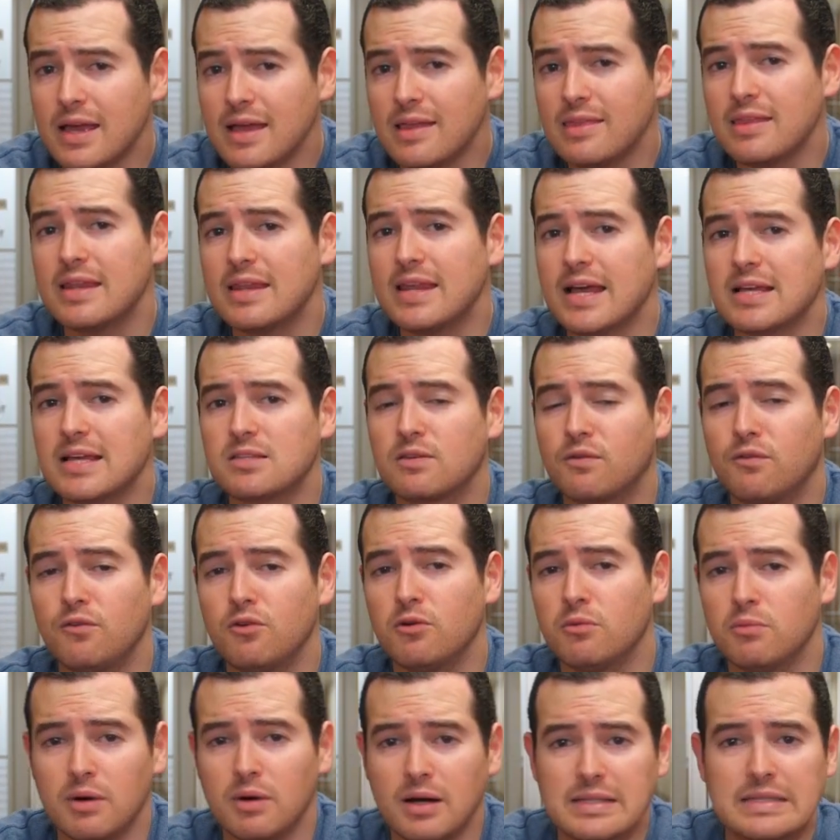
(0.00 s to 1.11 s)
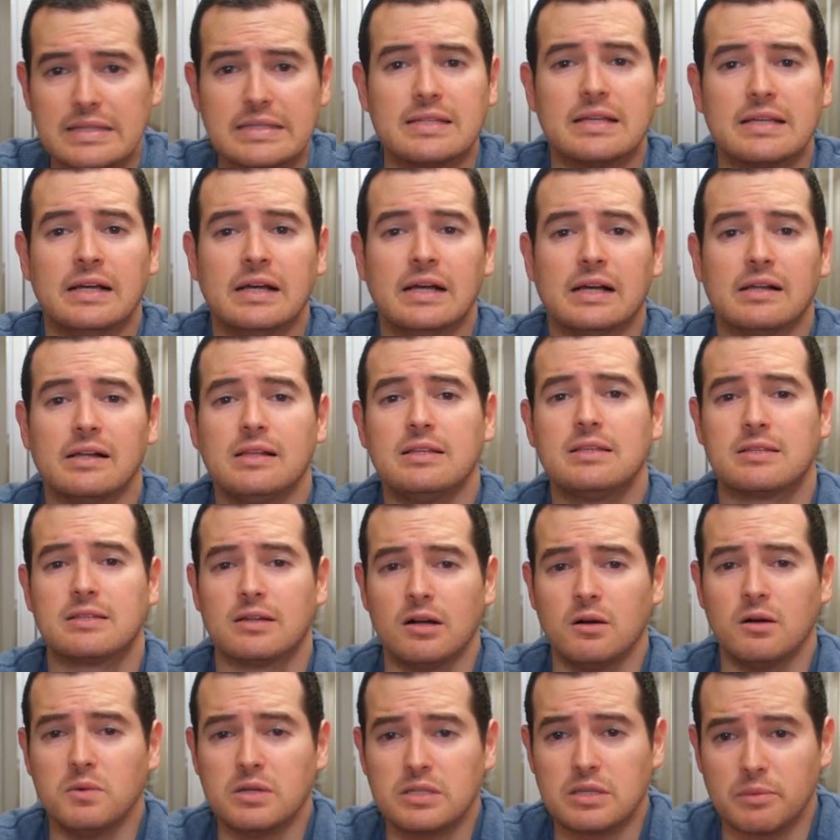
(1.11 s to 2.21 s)
in the next few months. Let's
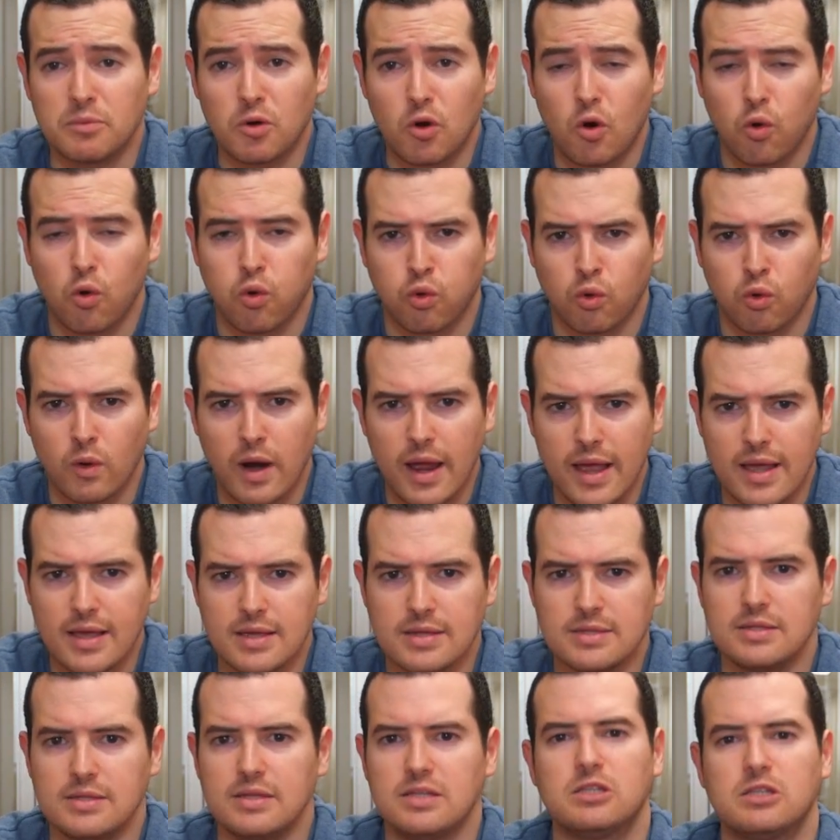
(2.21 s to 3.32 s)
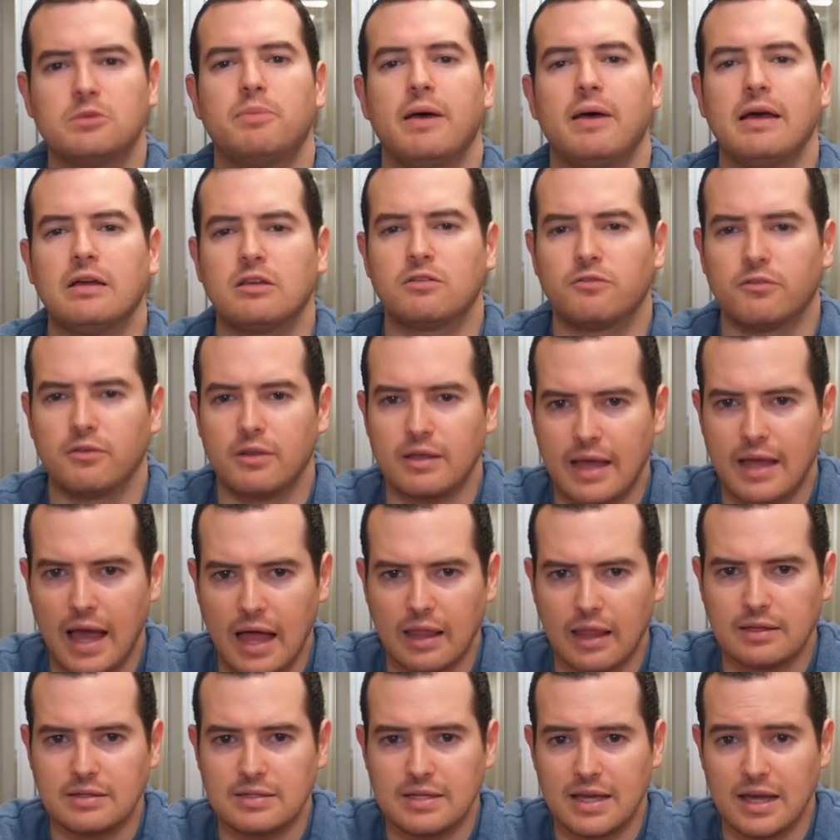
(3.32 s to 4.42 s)
start with some crazy specs for the
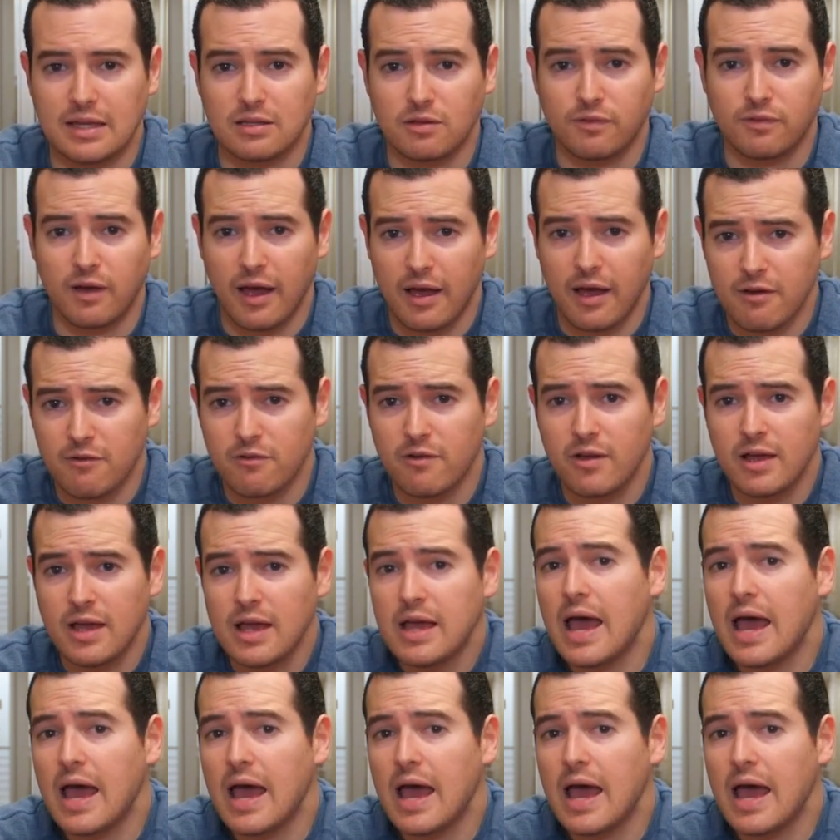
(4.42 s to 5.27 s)
Galaxy S5.